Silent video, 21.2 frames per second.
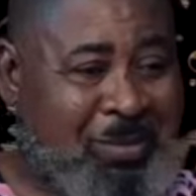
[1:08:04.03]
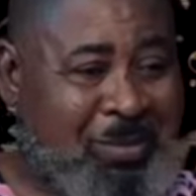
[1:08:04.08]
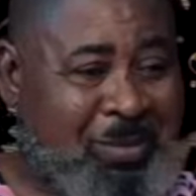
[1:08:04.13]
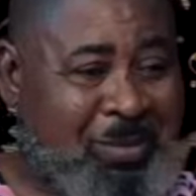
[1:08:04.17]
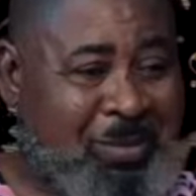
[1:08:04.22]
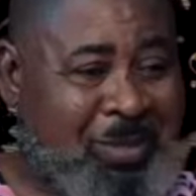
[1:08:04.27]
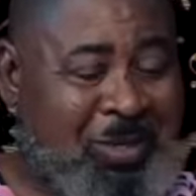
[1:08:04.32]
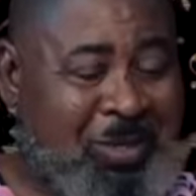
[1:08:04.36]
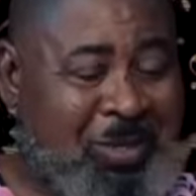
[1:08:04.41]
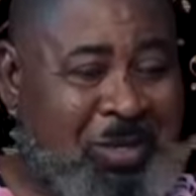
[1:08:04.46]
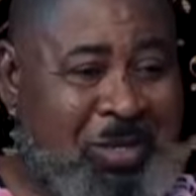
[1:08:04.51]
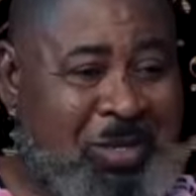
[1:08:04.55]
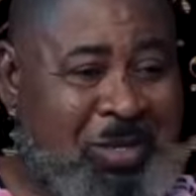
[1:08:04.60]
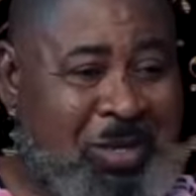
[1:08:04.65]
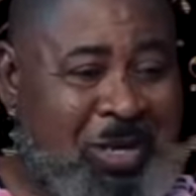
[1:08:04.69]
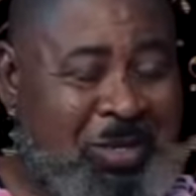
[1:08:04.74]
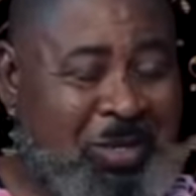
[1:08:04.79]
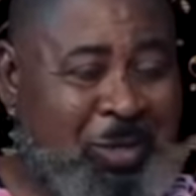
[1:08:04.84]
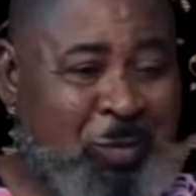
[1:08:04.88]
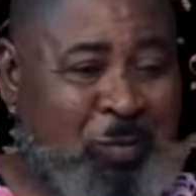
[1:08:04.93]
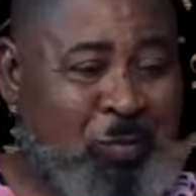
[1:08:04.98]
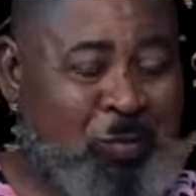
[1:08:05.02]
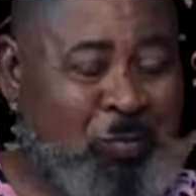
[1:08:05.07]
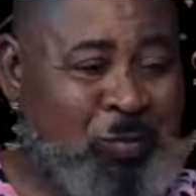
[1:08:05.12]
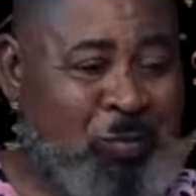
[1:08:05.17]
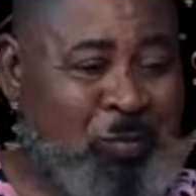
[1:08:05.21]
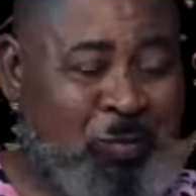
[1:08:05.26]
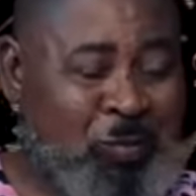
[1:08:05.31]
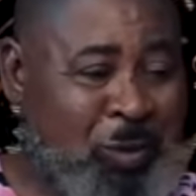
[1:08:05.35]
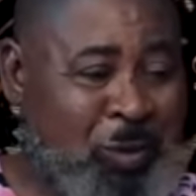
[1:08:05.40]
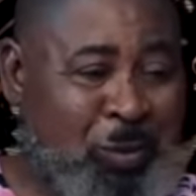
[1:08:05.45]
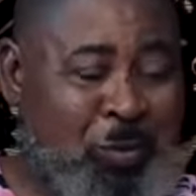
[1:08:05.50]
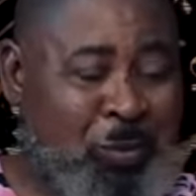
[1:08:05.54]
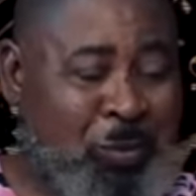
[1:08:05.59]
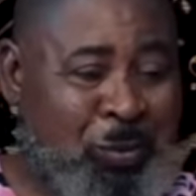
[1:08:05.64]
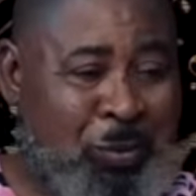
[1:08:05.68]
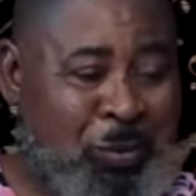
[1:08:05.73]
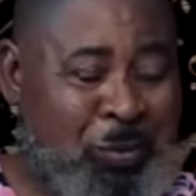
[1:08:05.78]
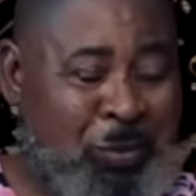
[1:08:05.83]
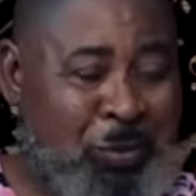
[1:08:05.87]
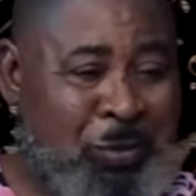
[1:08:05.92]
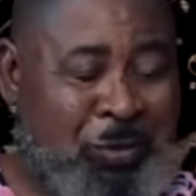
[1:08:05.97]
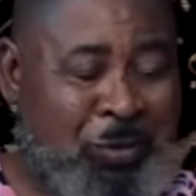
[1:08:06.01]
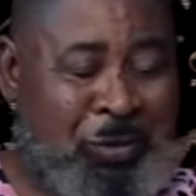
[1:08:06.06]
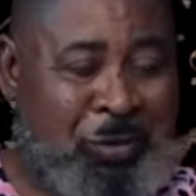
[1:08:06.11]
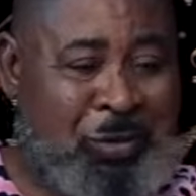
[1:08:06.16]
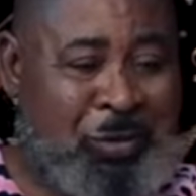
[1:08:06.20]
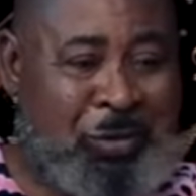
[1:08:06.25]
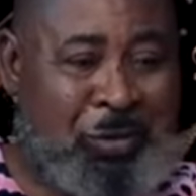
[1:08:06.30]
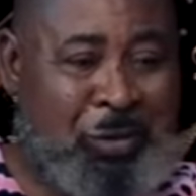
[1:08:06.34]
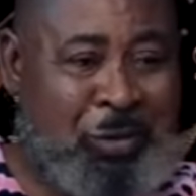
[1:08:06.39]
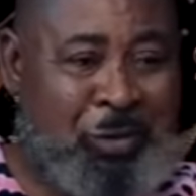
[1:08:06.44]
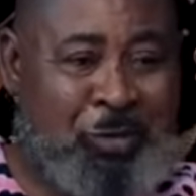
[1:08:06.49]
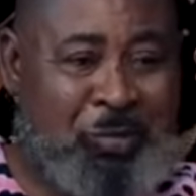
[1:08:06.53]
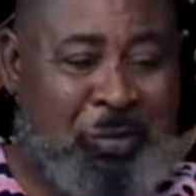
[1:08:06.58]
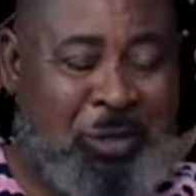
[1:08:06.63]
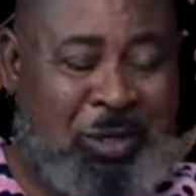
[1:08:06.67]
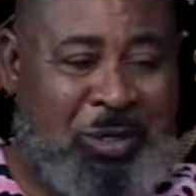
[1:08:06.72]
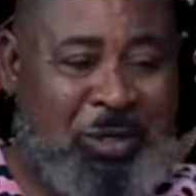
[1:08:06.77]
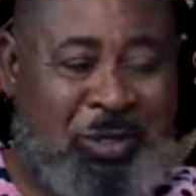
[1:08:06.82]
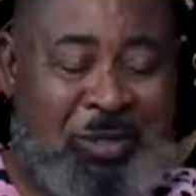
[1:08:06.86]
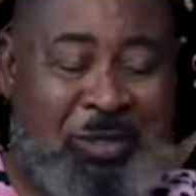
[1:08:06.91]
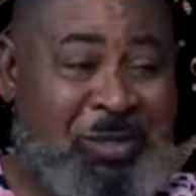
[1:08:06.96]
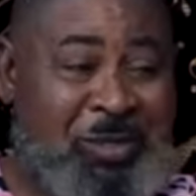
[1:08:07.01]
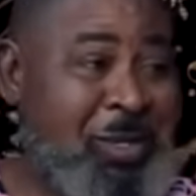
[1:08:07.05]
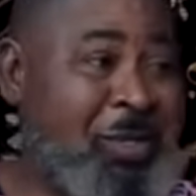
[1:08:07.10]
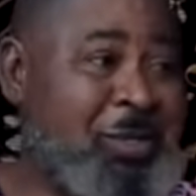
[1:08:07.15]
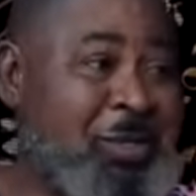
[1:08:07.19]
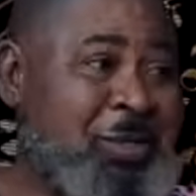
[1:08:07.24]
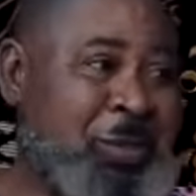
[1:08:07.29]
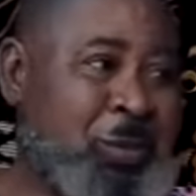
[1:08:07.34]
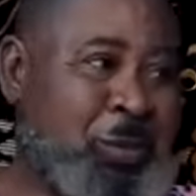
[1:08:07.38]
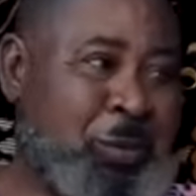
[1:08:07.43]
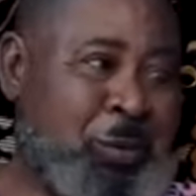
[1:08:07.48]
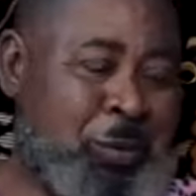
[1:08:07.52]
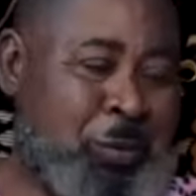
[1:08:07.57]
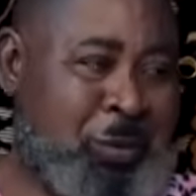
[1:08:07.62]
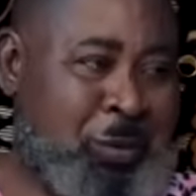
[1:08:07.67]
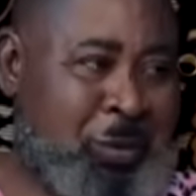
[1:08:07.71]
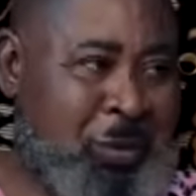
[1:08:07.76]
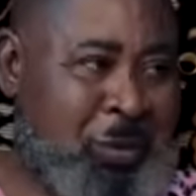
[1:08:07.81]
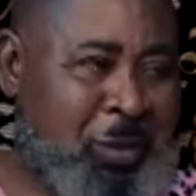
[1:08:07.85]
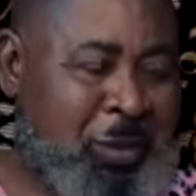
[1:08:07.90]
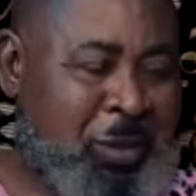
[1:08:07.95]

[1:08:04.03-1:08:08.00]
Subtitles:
It's just that some people won't just be sensible.